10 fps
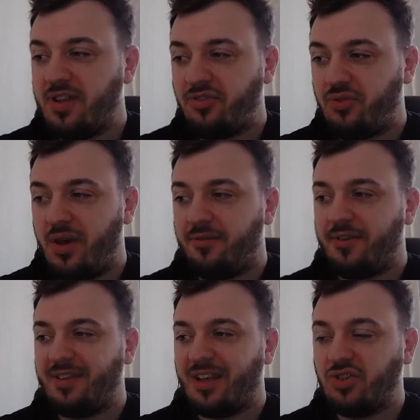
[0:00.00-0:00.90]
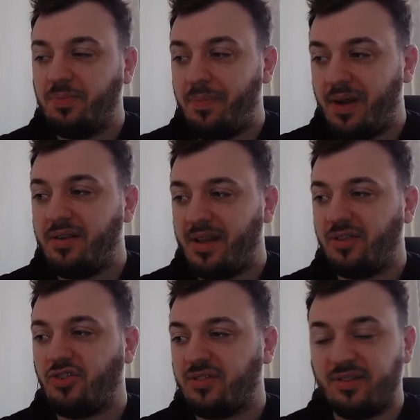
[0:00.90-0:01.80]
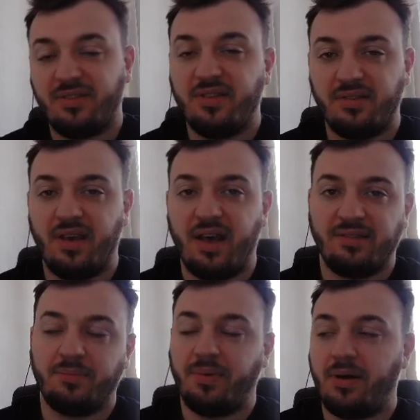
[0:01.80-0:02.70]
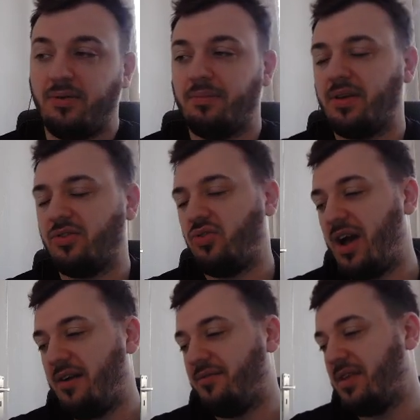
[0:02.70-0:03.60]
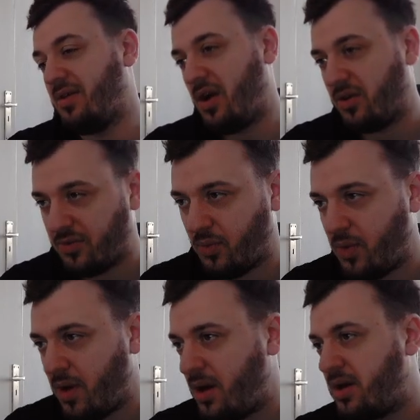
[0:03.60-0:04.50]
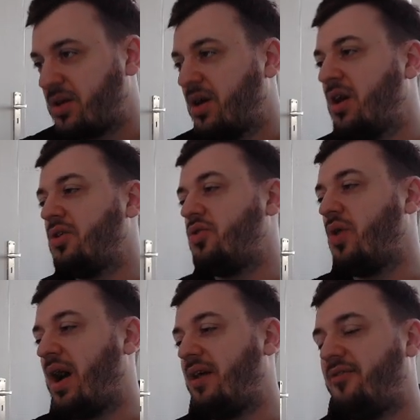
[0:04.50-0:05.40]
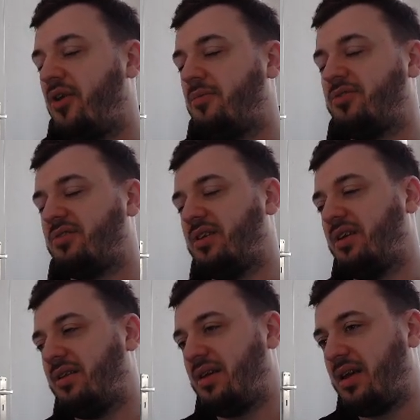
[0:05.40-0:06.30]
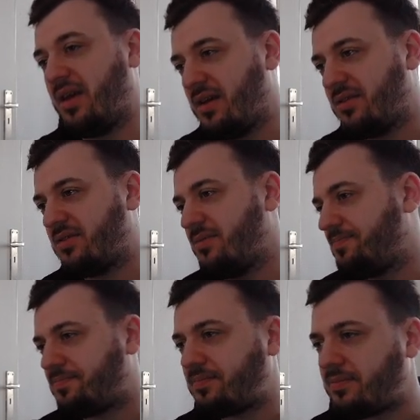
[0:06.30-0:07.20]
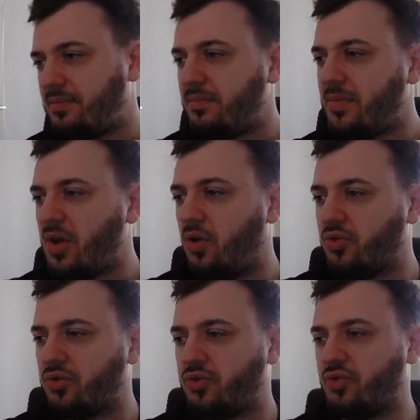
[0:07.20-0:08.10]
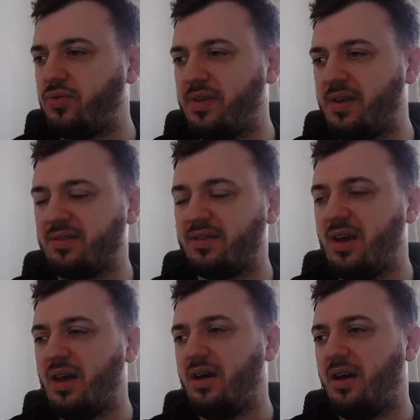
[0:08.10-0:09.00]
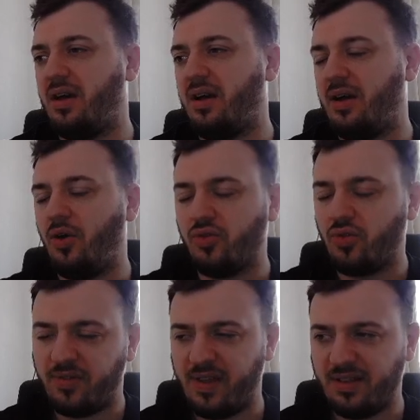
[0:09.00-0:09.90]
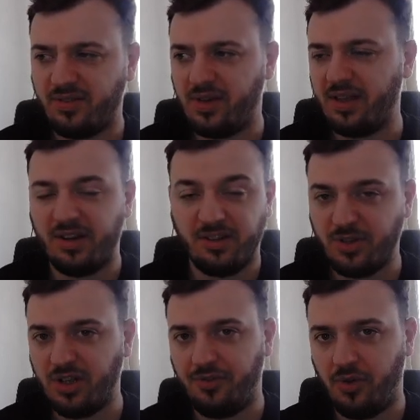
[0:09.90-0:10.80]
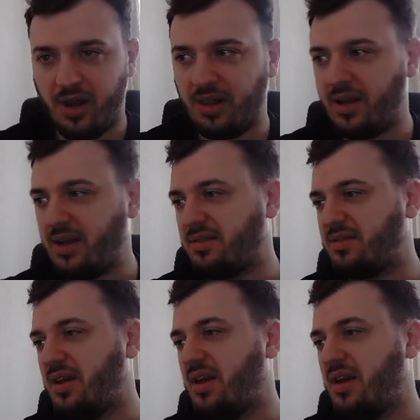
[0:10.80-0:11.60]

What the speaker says: strength, it's actually better than just 60 attack power, because you have the Heart of the Wall, you have obviously the Kings, all those two things, all those things together, especially if you're Alliance,